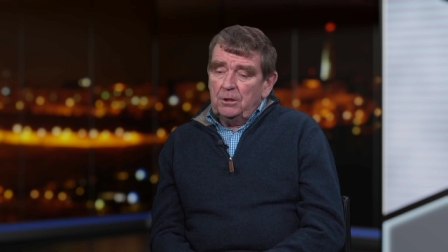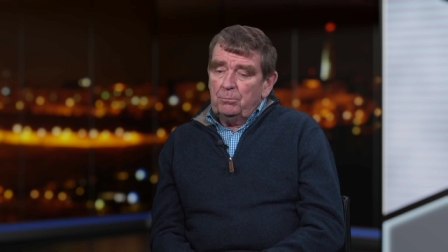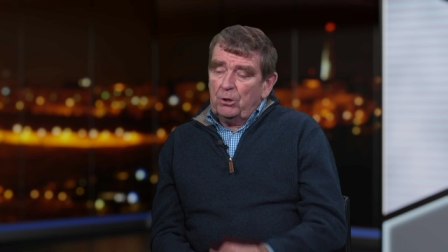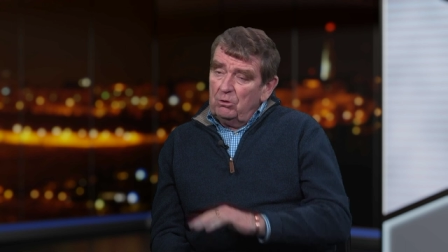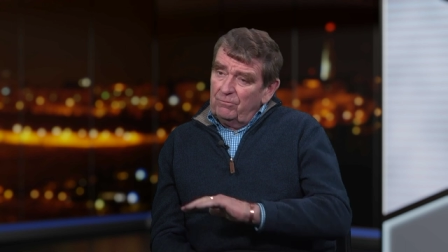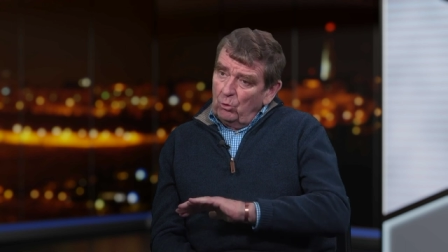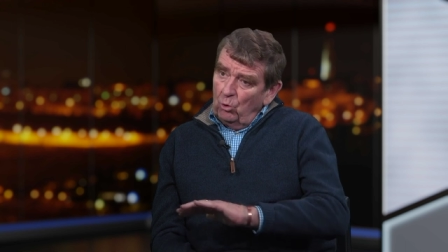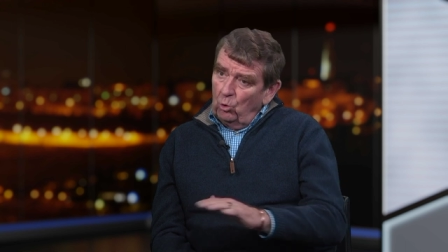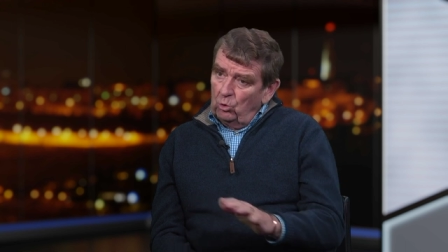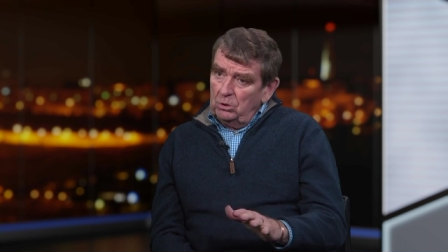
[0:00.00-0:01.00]
But
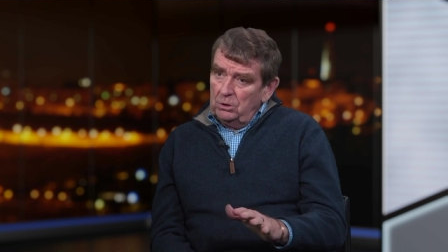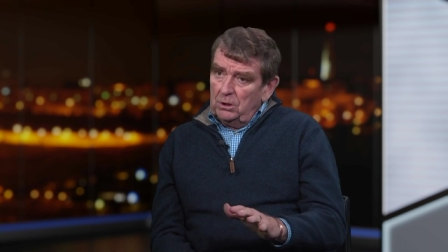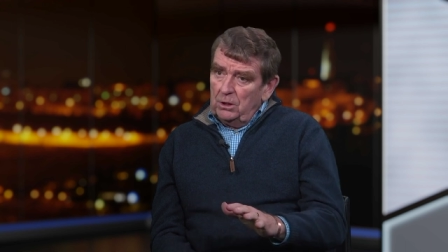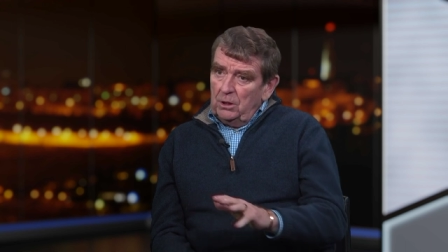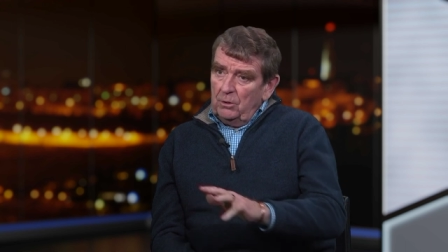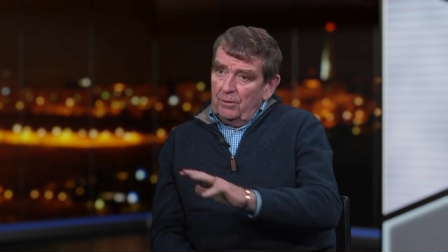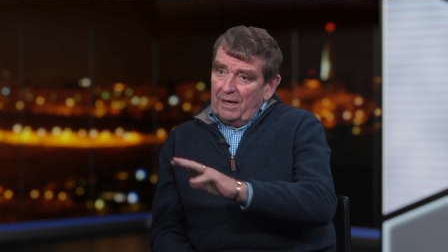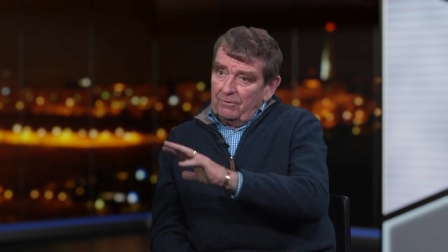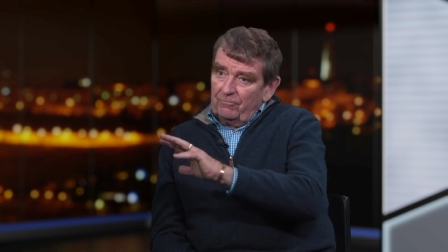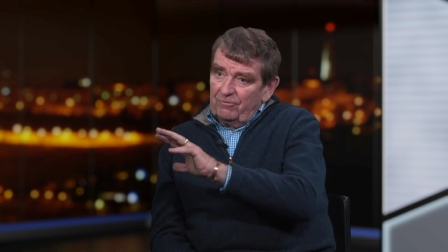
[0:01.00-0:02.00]
overall,
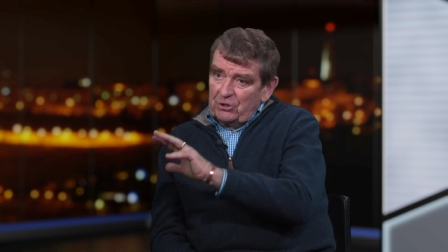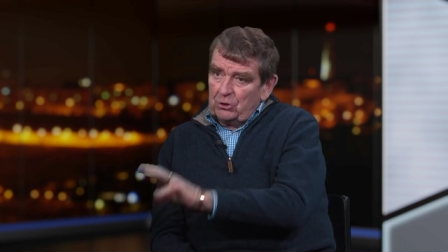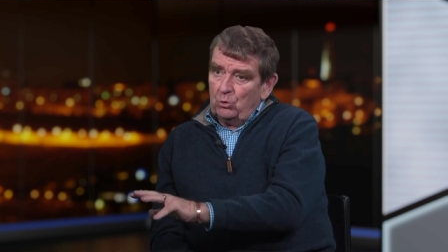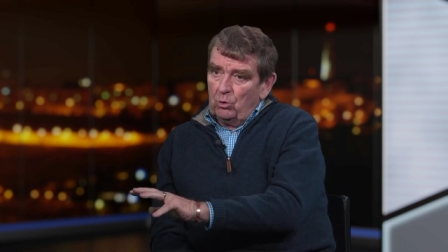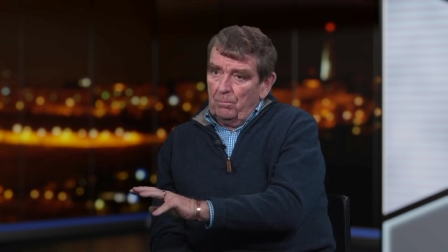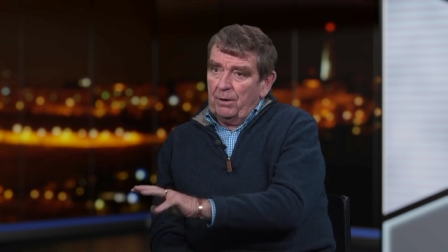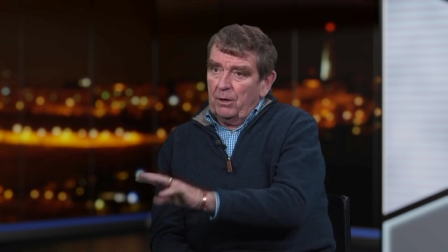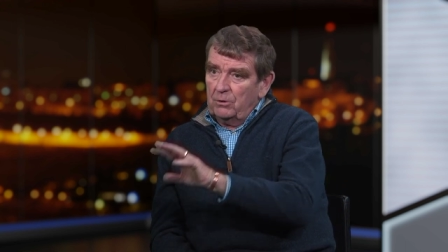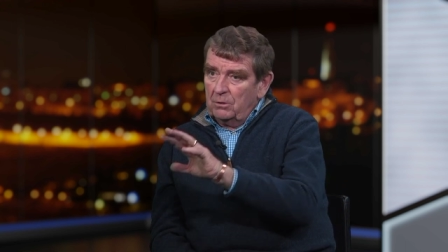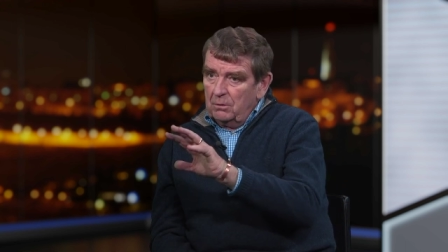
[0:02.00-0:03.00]
that physical
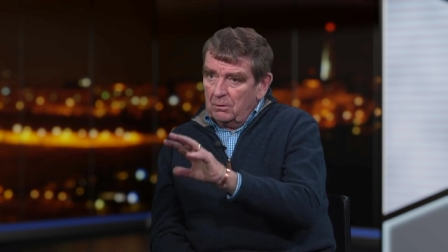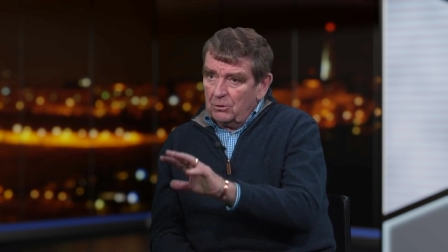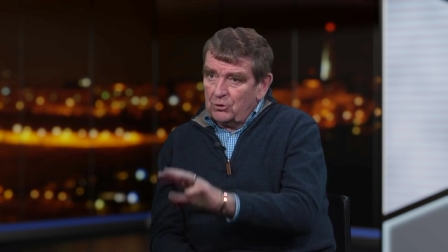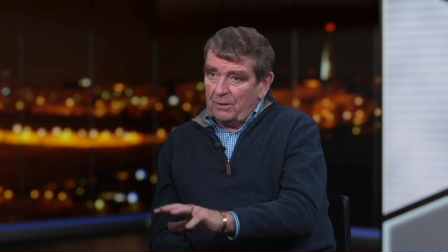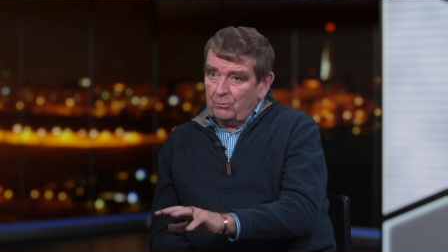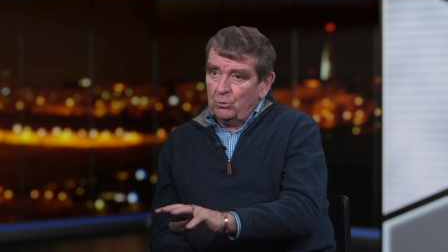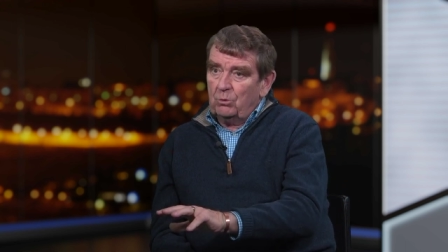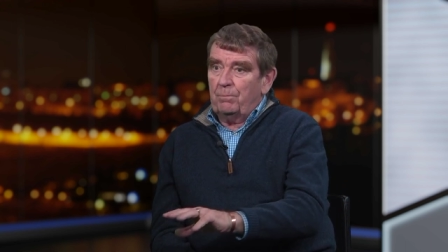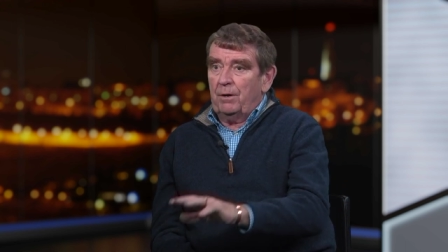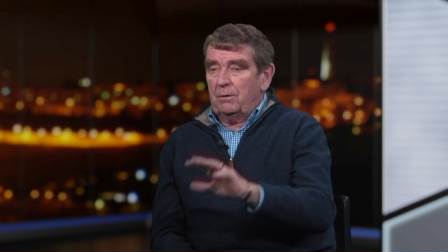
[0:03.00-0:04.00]
component, conceptual
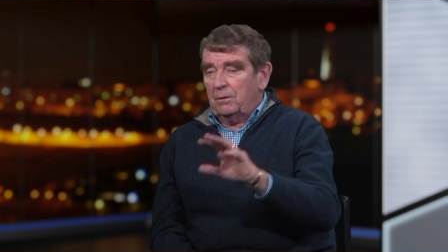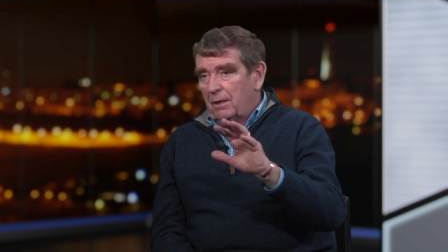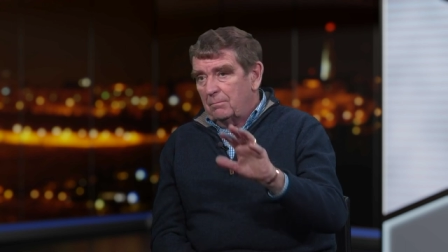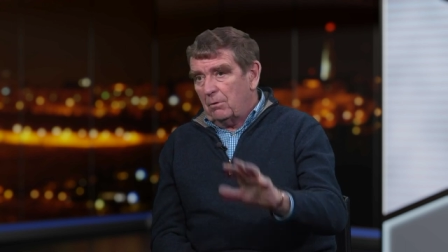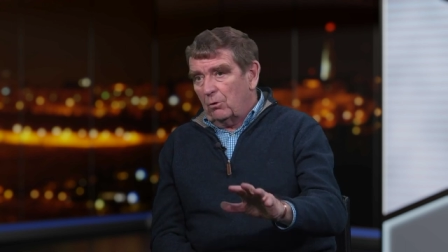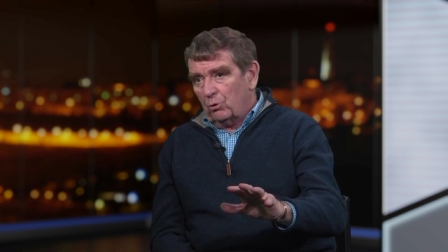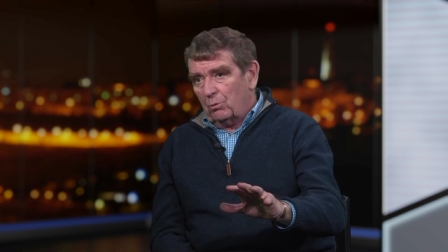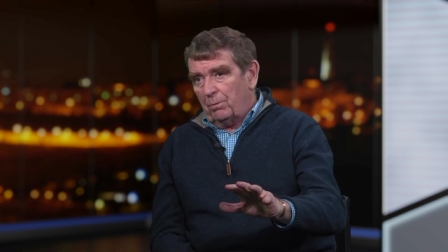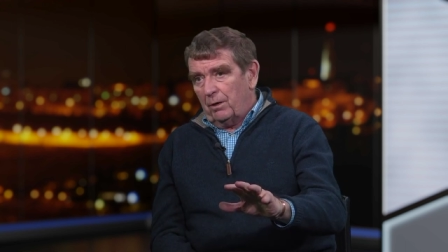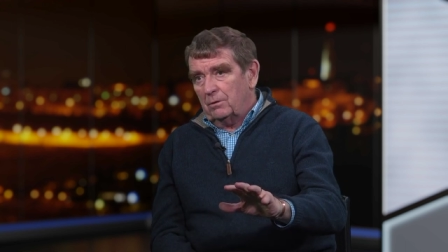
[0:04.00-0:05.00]
component, and moral
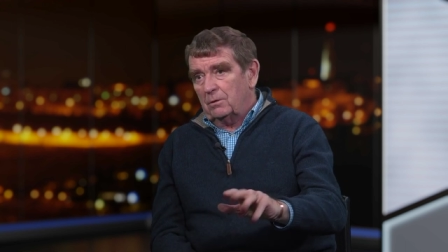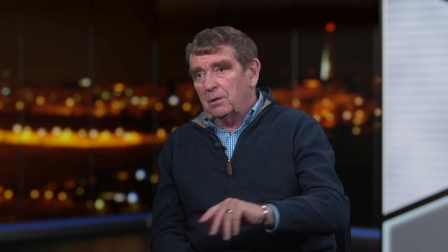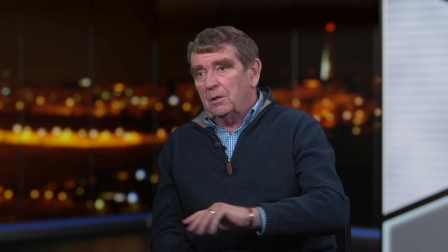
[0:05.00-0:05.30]
component